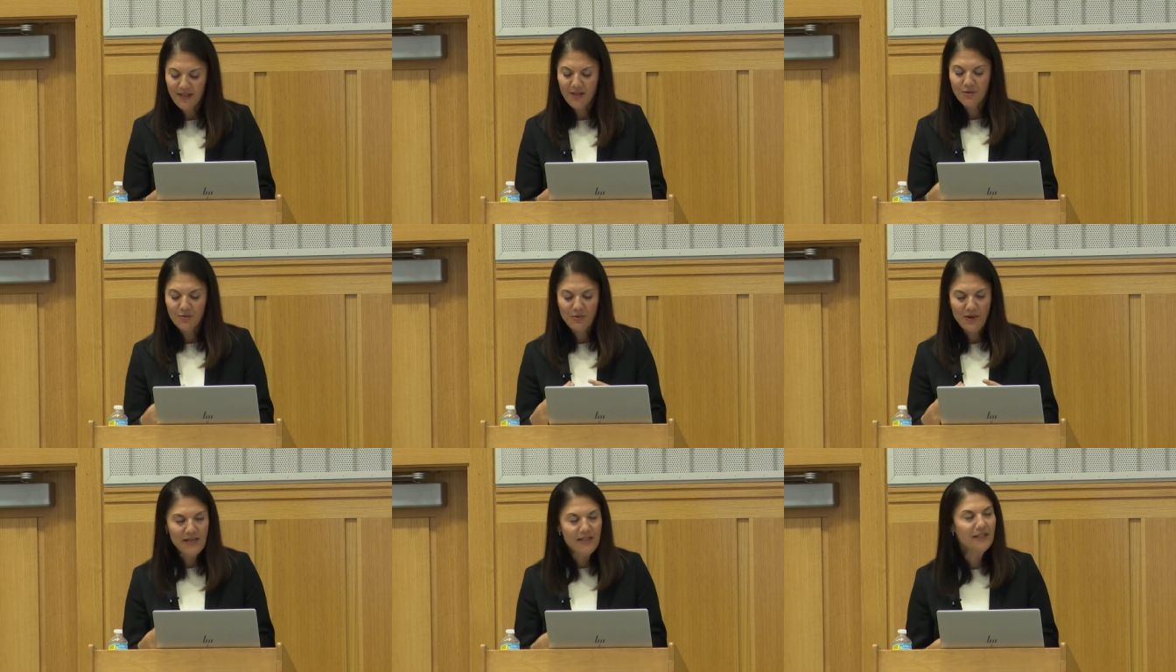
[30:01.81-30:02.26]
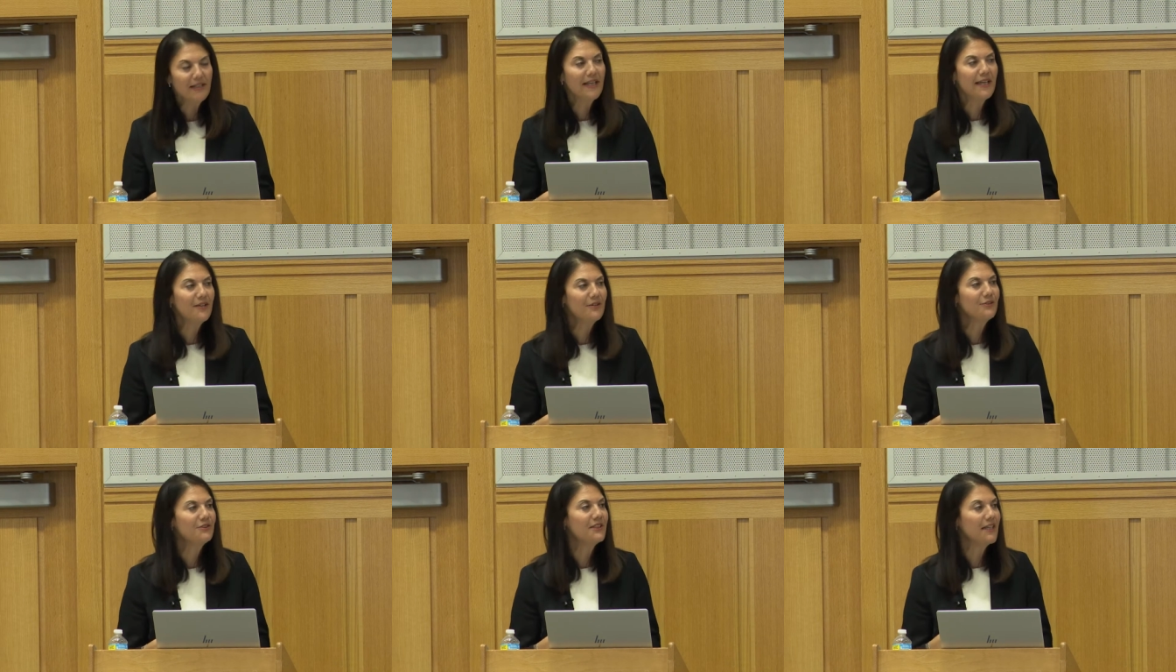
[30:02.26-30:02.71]

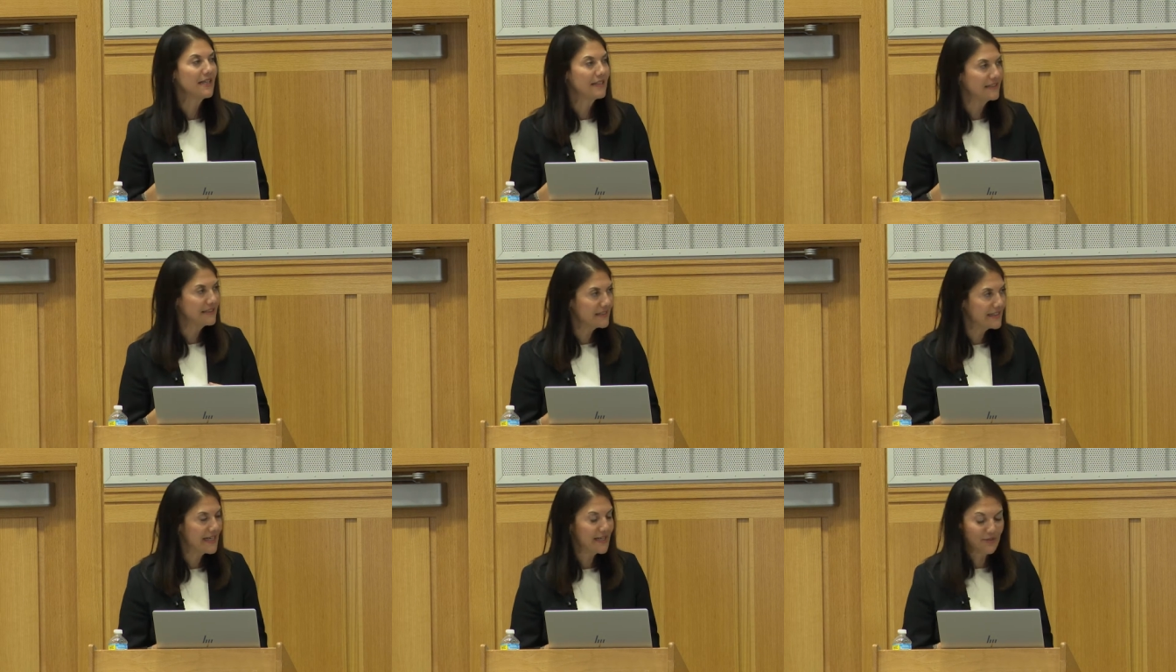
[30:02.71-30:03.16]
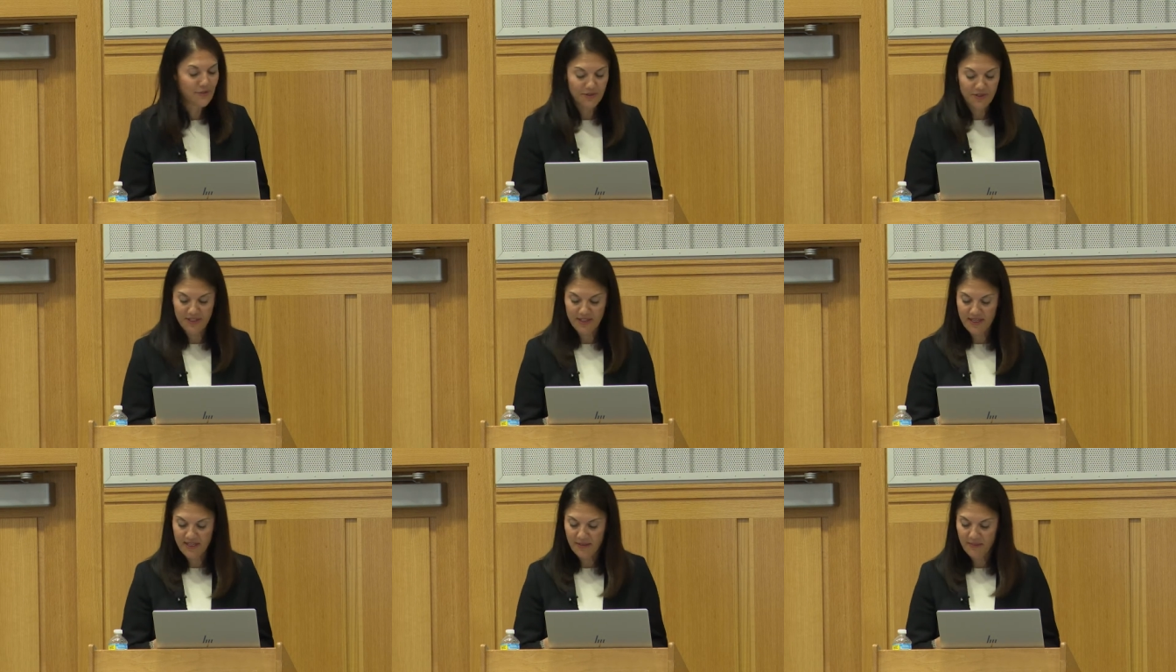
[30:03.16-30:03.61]
regulators and
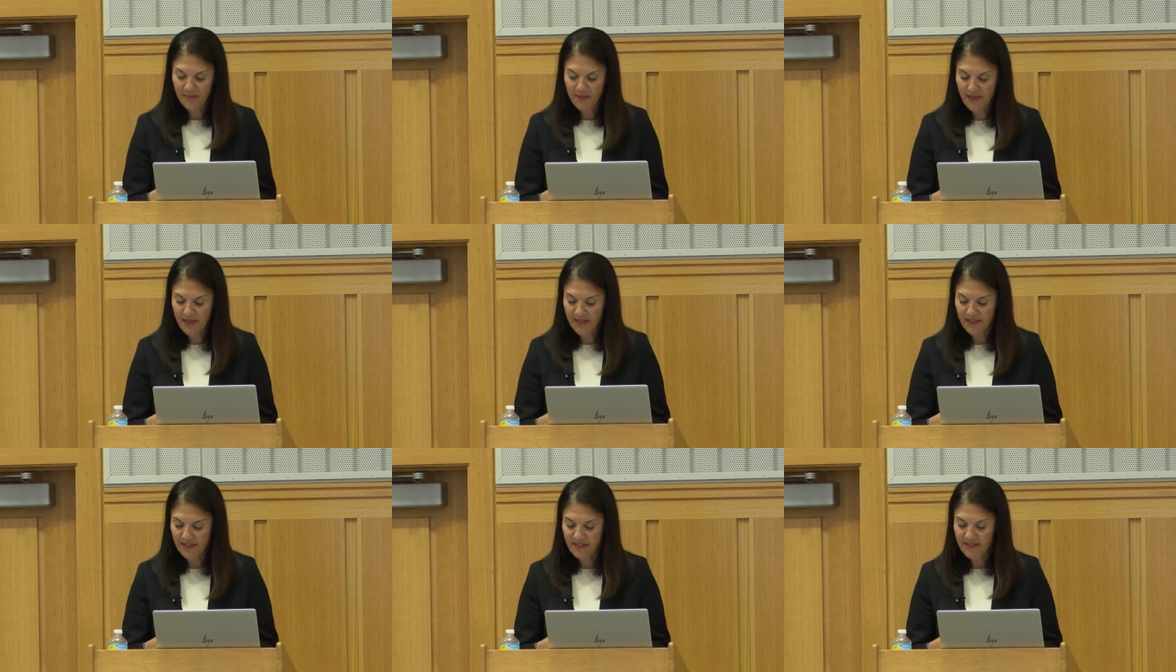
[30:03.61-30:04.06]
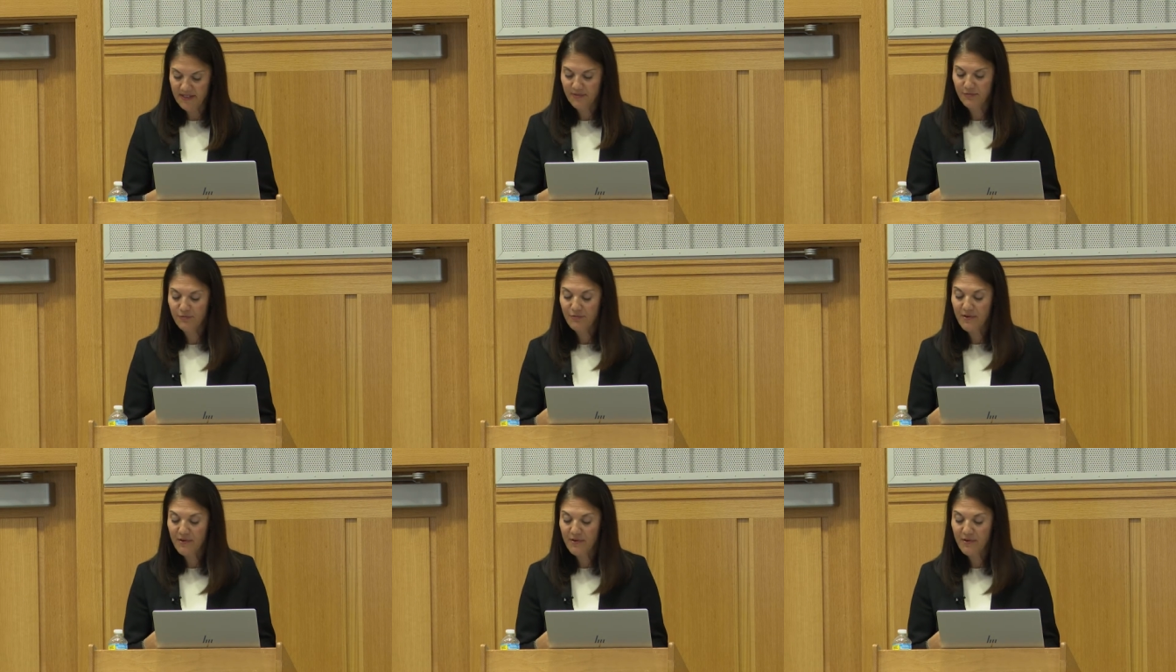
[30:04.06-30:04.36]
standard-setting bodies have